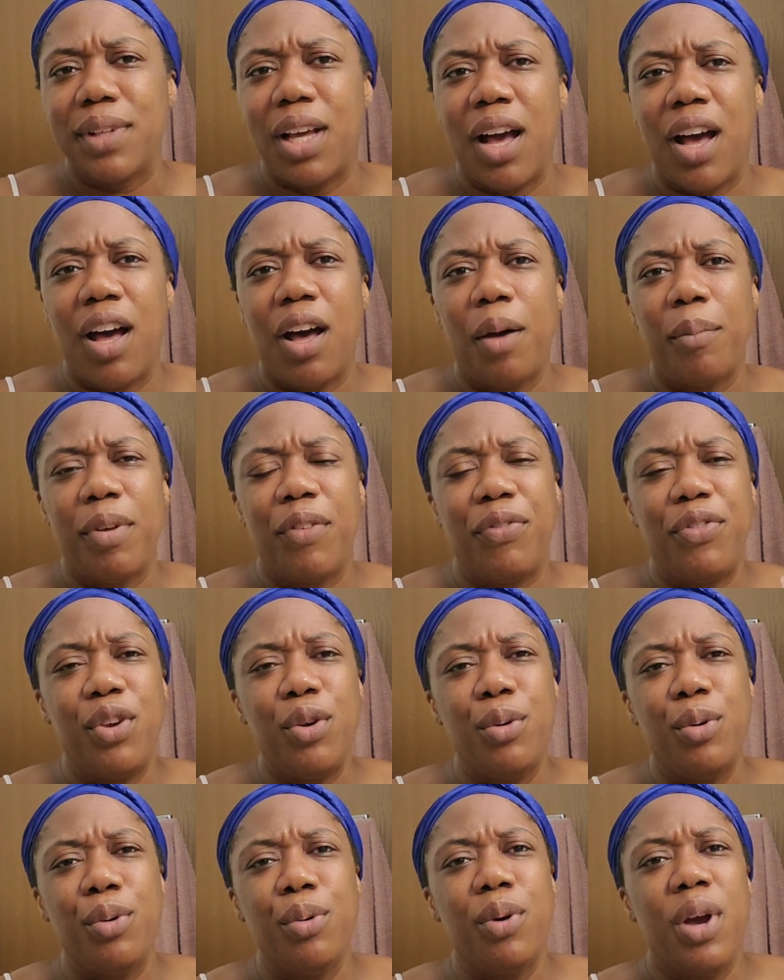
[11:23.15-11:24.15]
Um, if
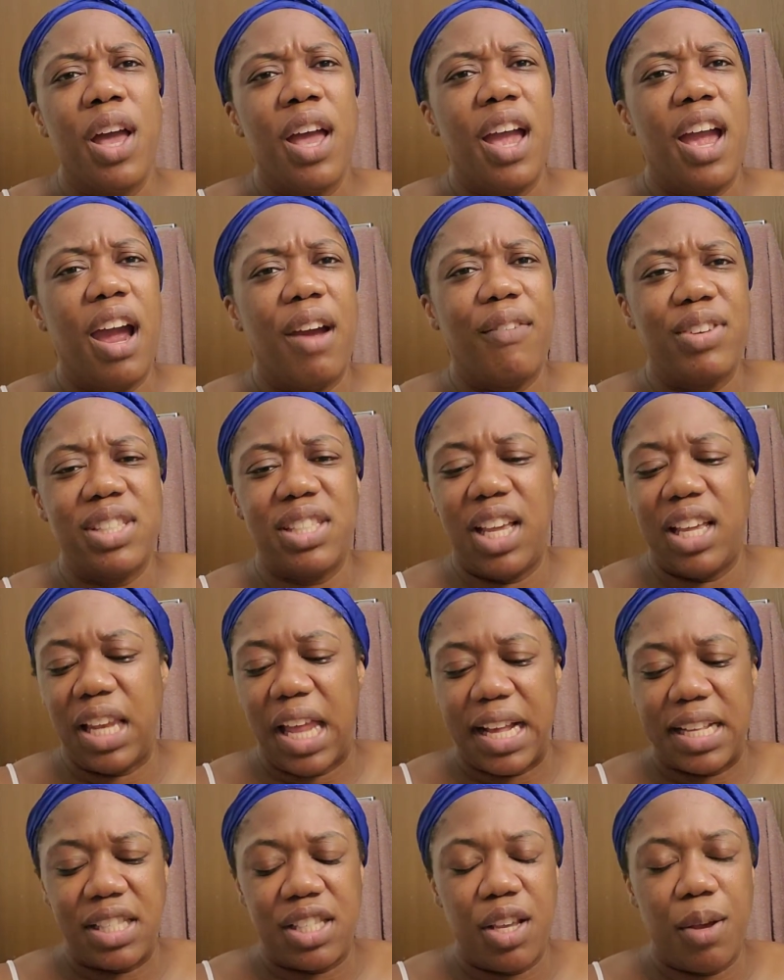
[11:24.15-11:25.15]
you ever seen
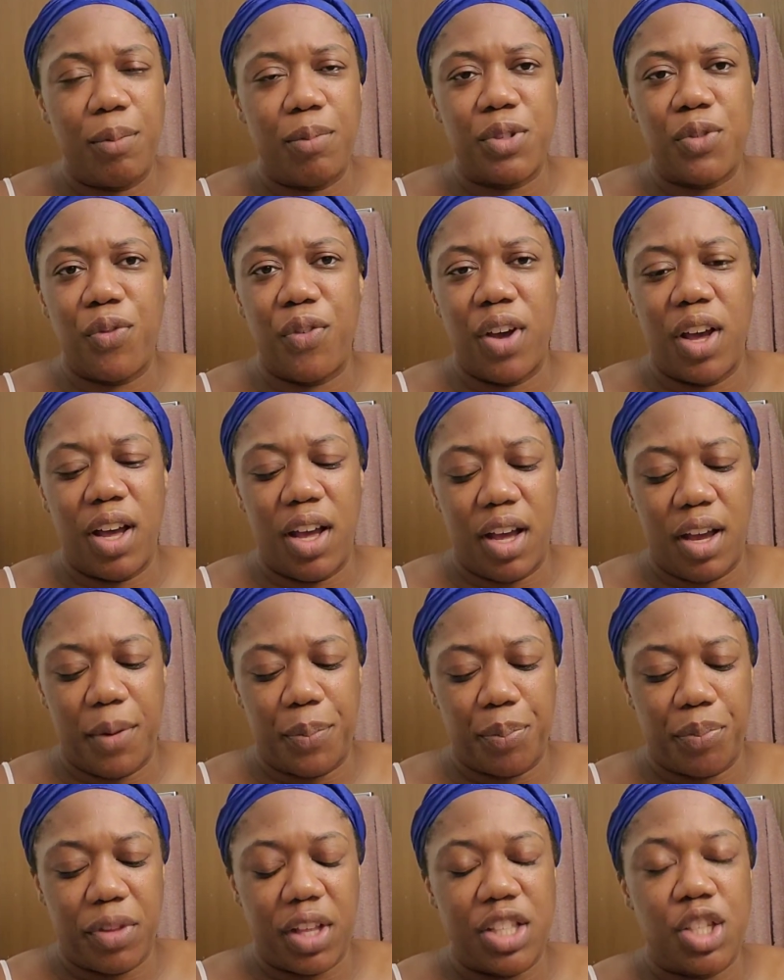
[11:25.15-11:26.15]
like tips
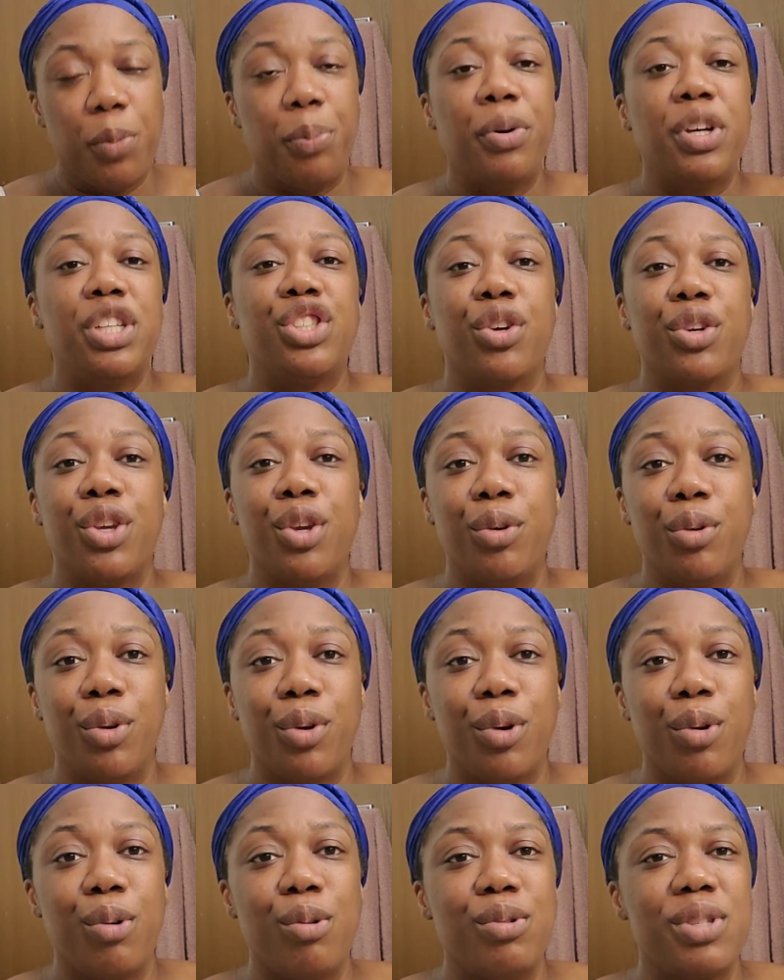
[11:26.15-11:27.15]
um, to push your
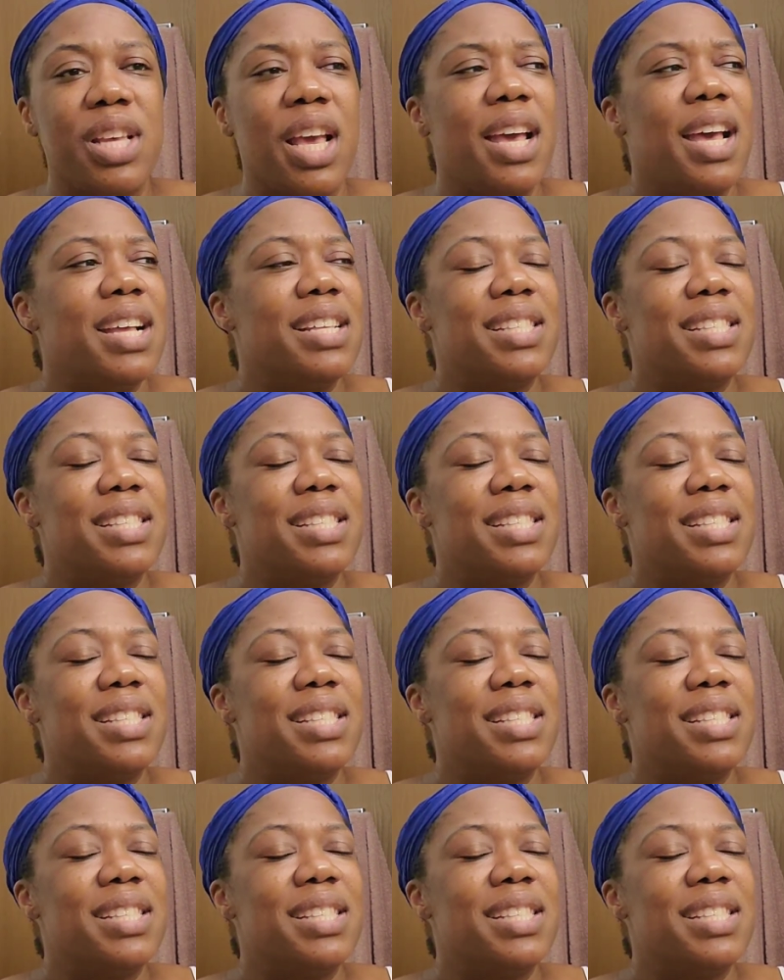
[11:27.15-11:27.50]
cuticles,